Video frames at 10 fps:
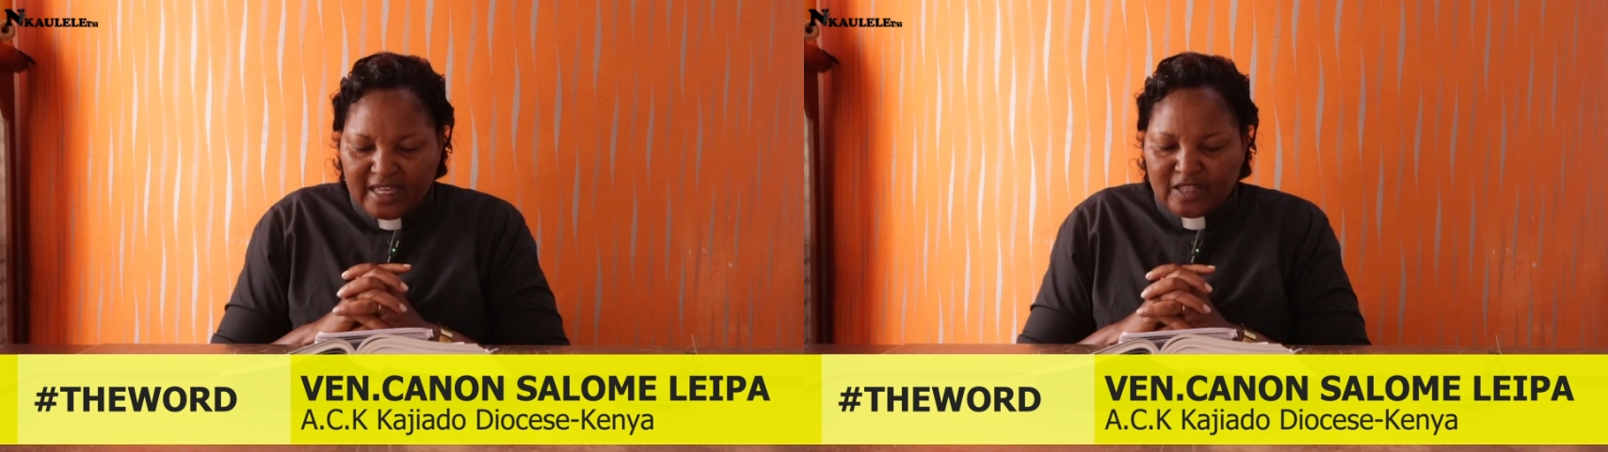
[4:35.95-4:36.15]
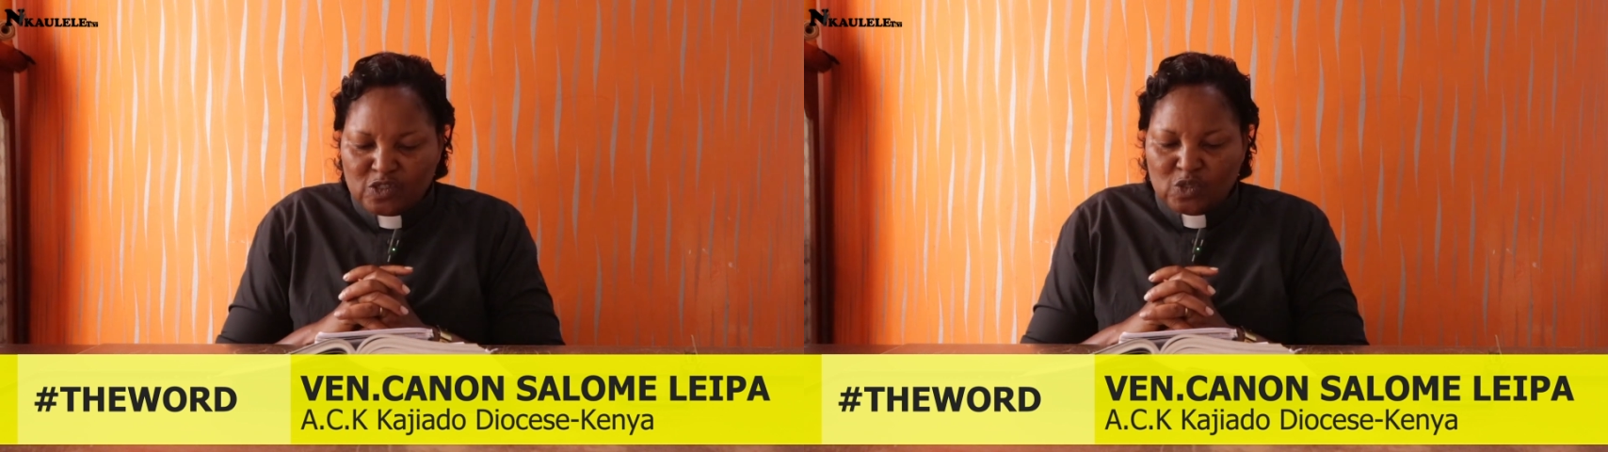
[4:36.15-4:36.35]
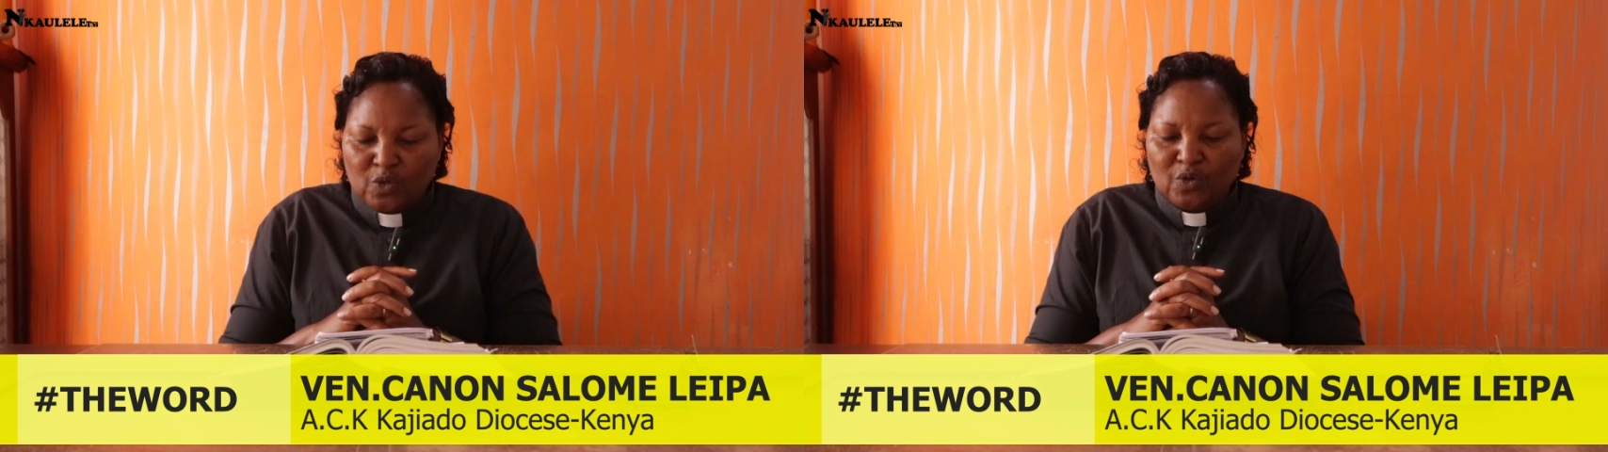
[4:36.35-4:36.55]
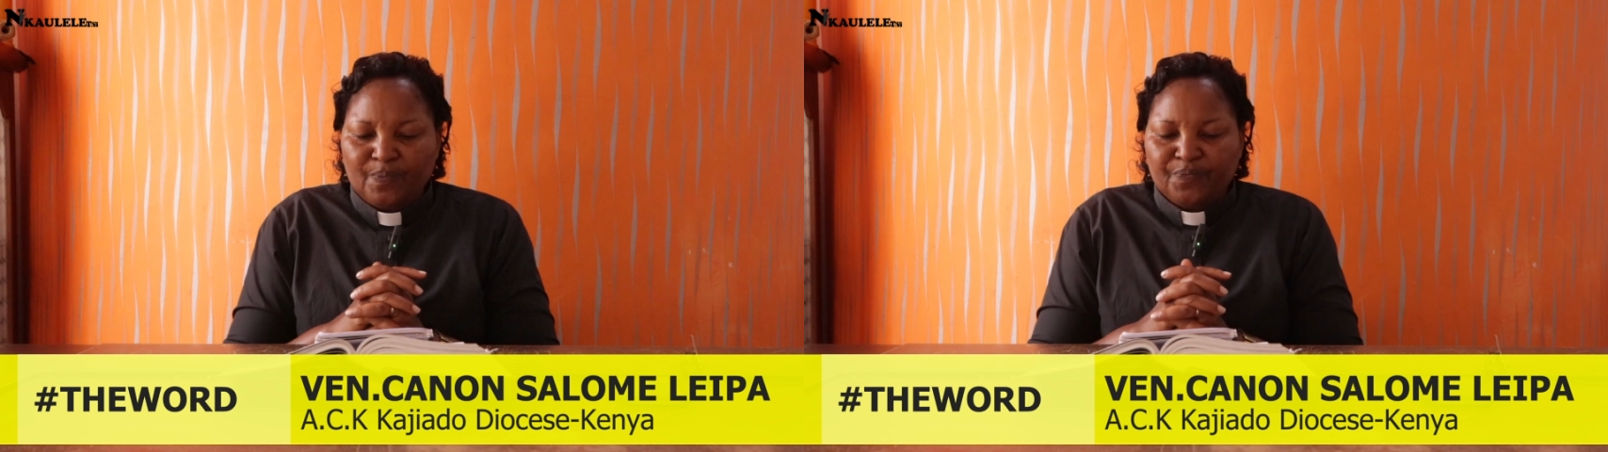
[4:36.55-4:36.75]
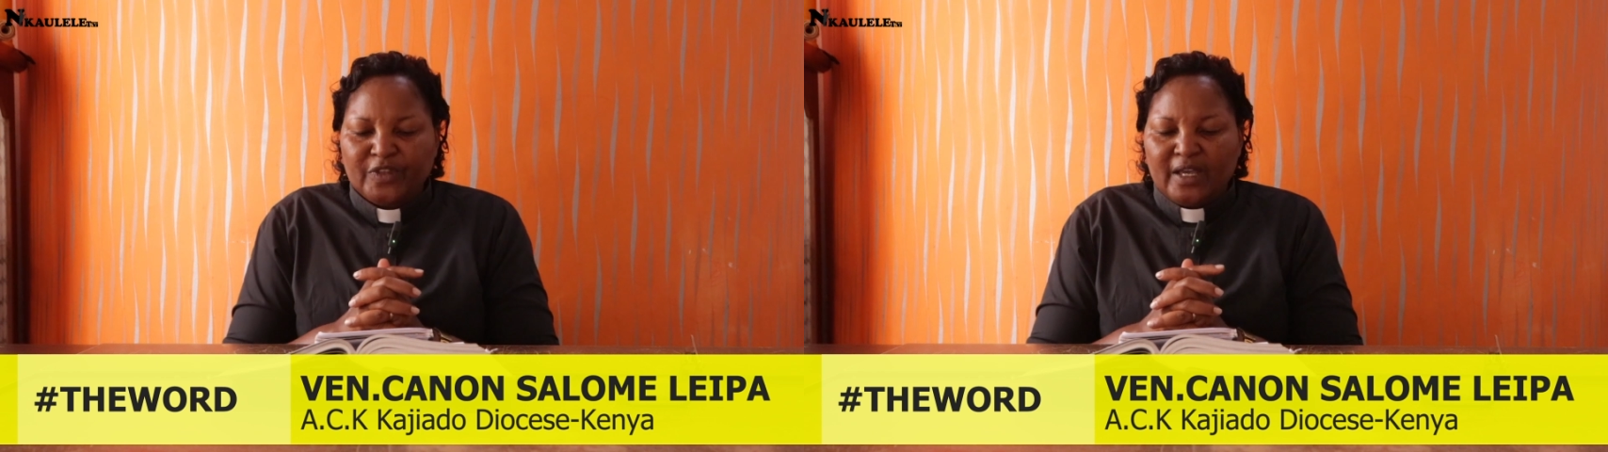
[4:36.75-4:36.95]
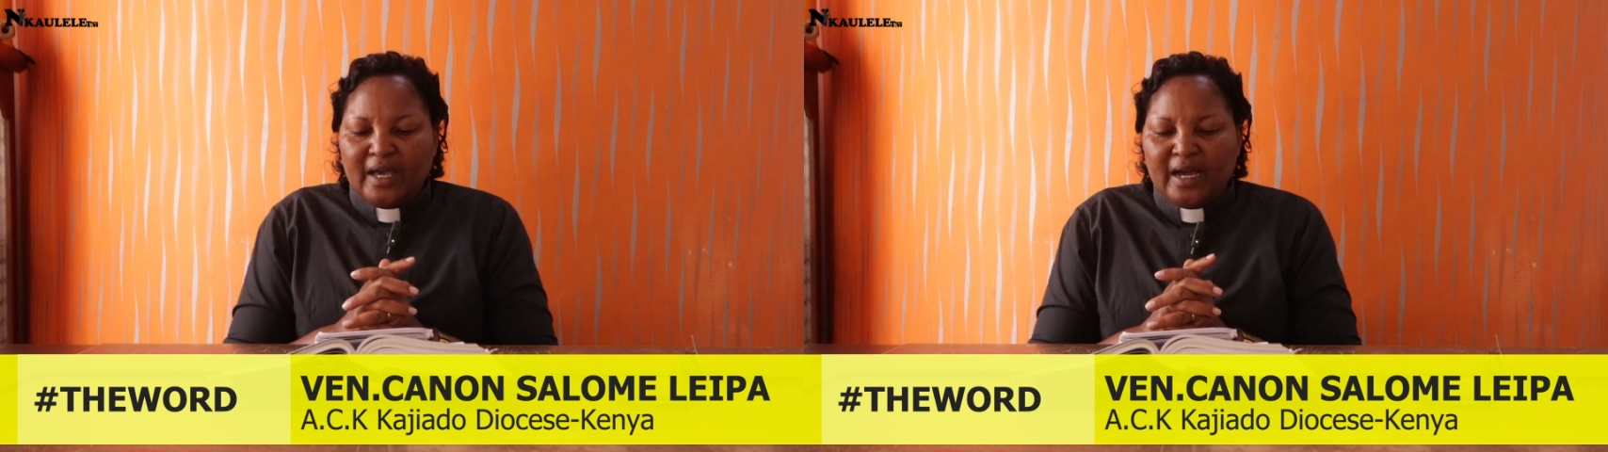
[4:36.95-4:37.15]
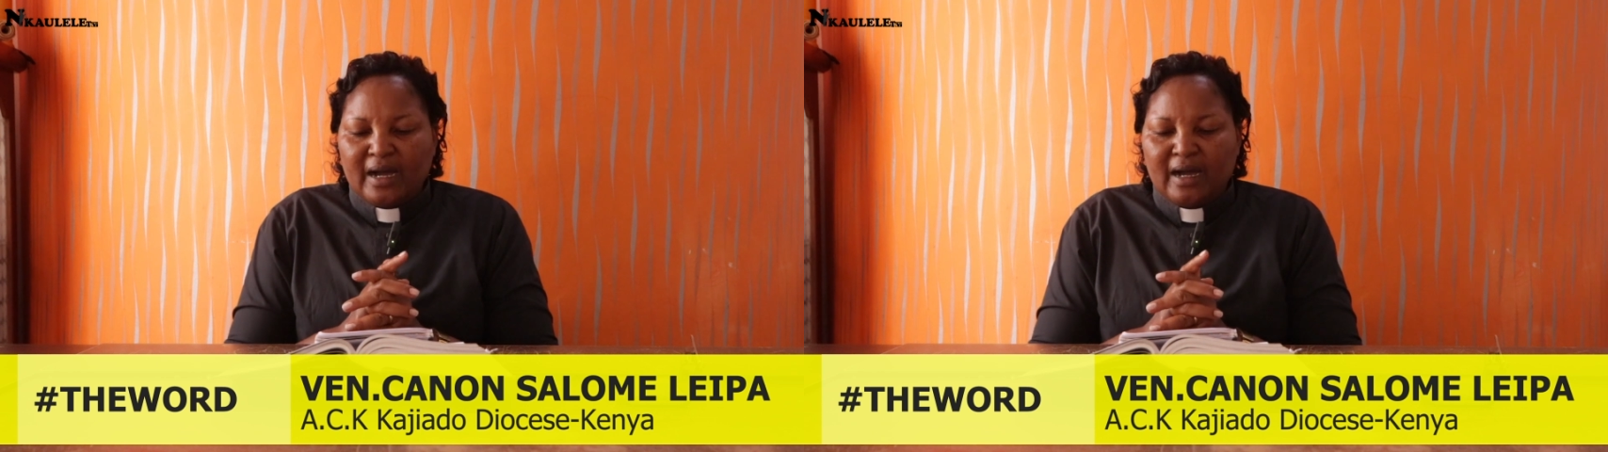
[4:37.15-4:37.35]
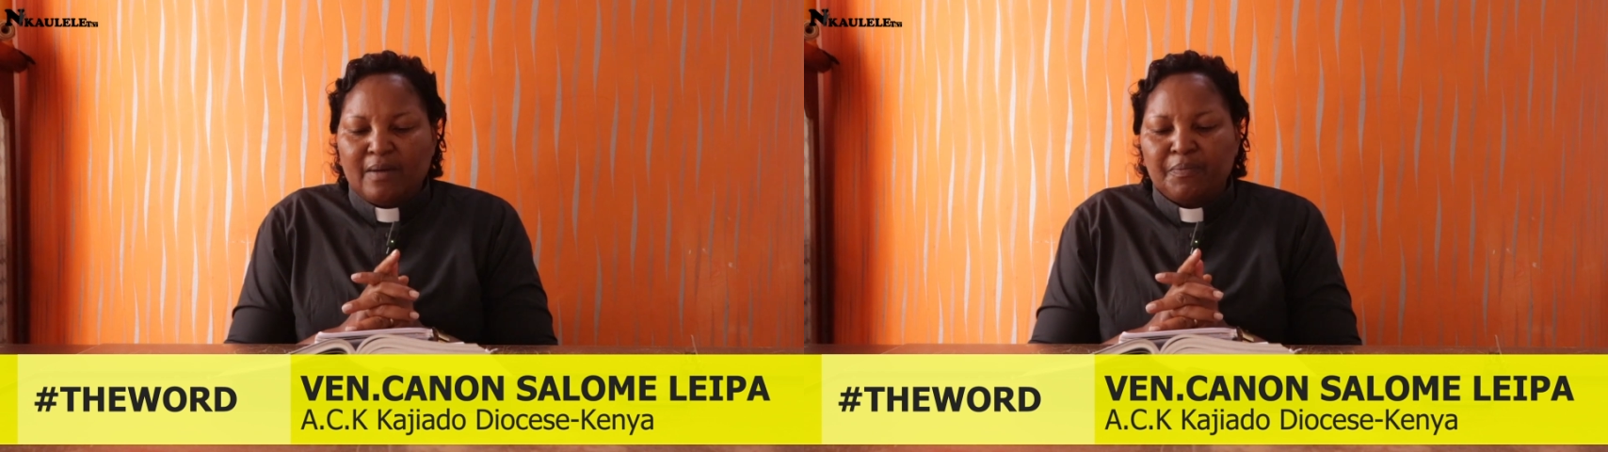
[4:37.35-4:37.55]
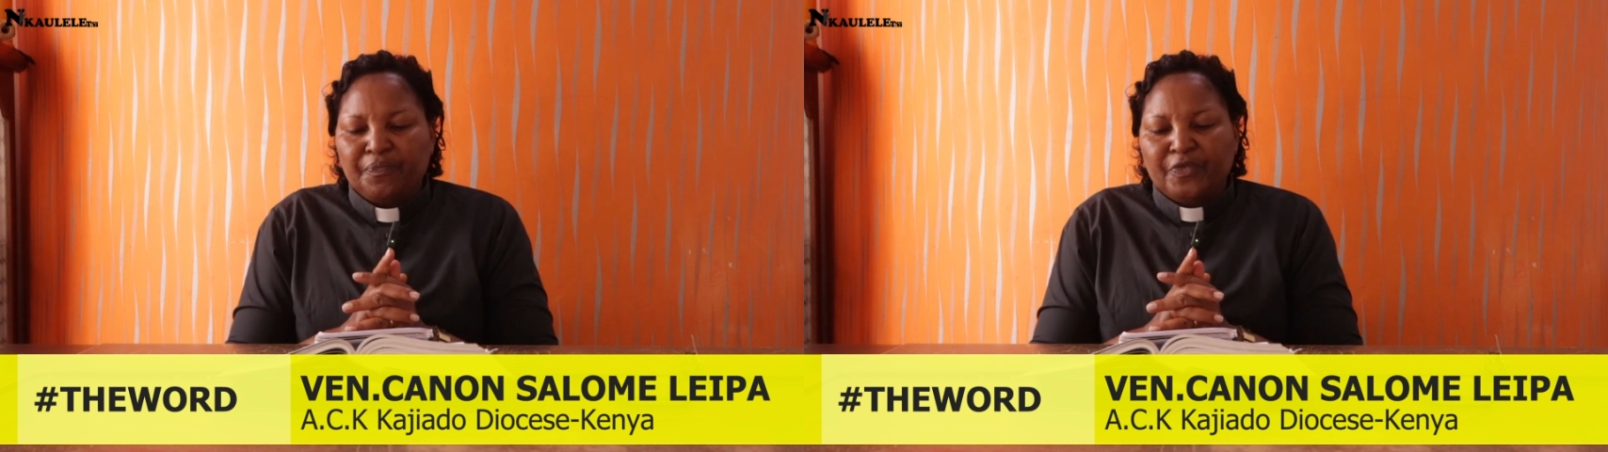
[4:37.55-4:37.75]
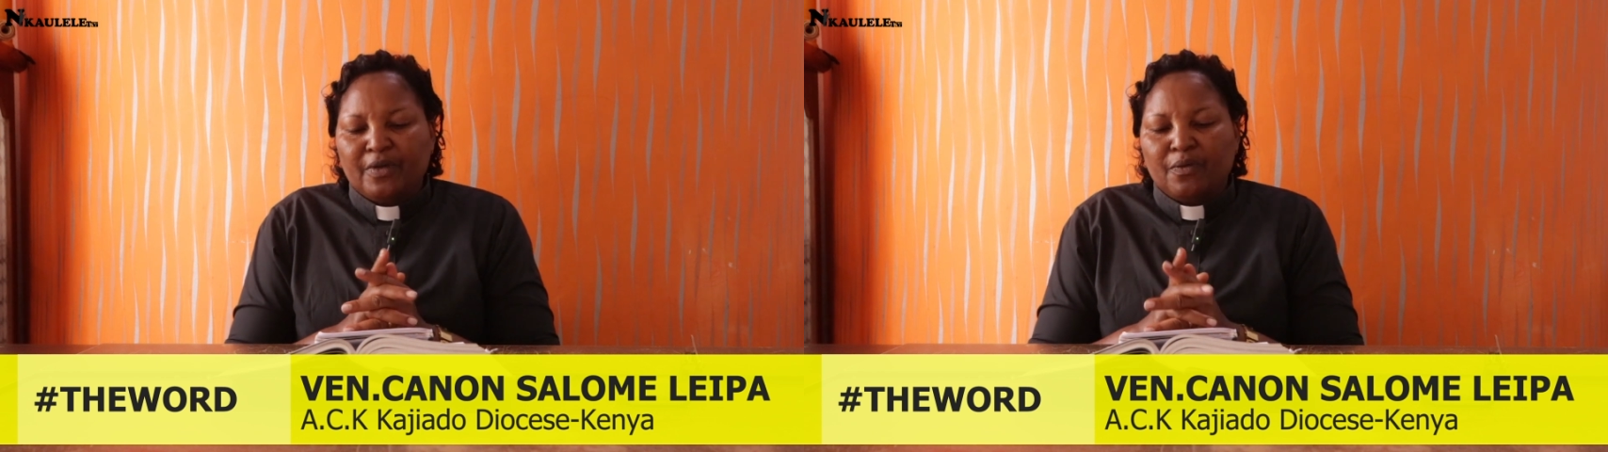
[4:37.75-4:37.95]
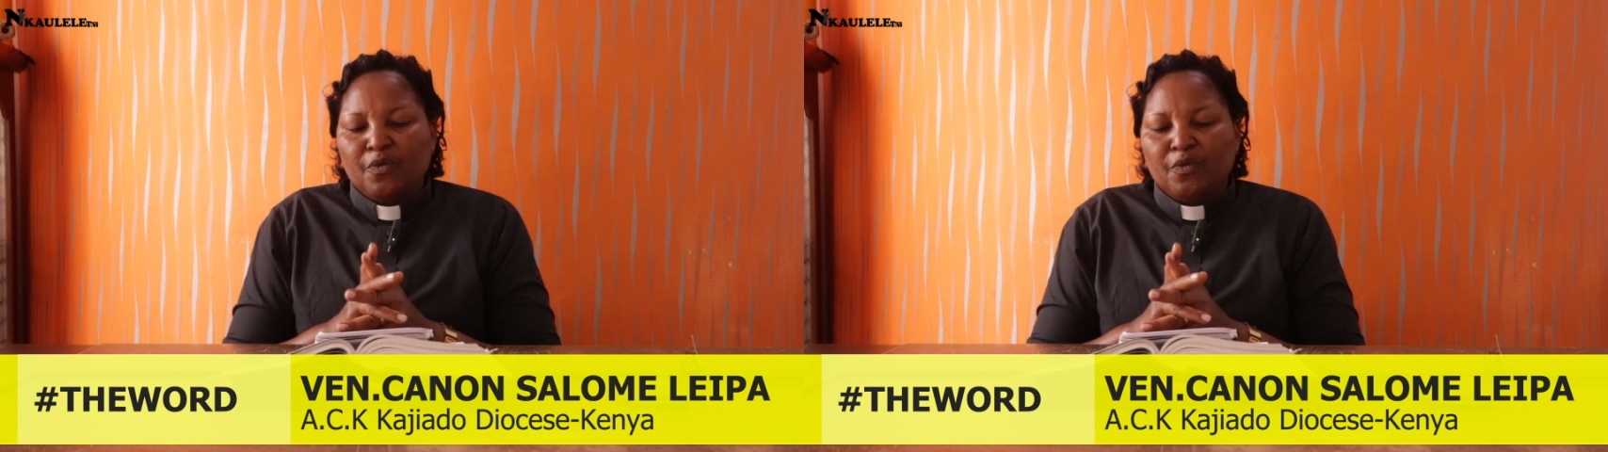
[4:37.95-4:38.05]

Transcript: And so um,